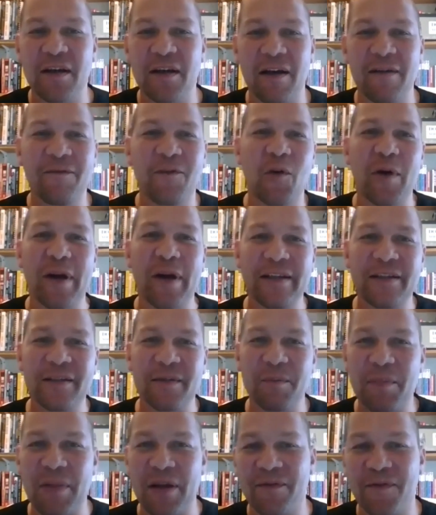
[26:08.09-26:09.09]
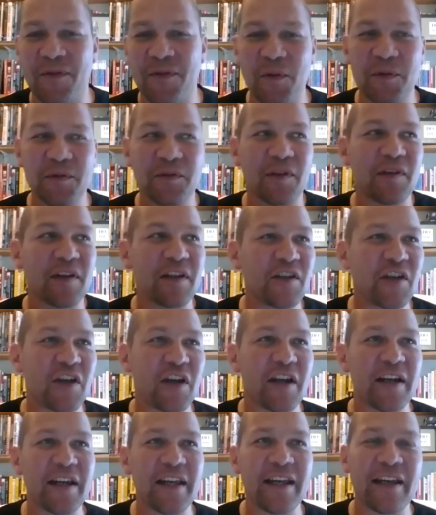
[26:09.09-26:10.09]
avoid some pitfalls on the
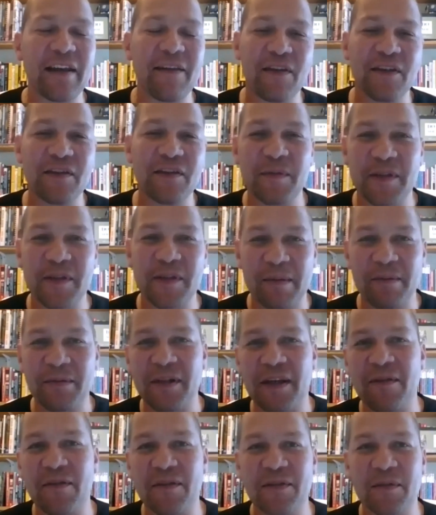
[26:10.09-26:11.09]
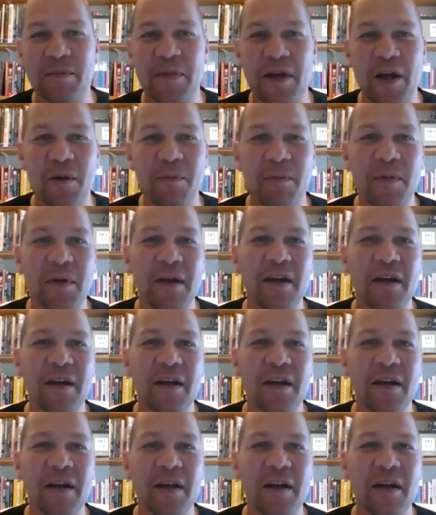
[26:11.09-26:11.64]
journey, give you some tips, give you some help.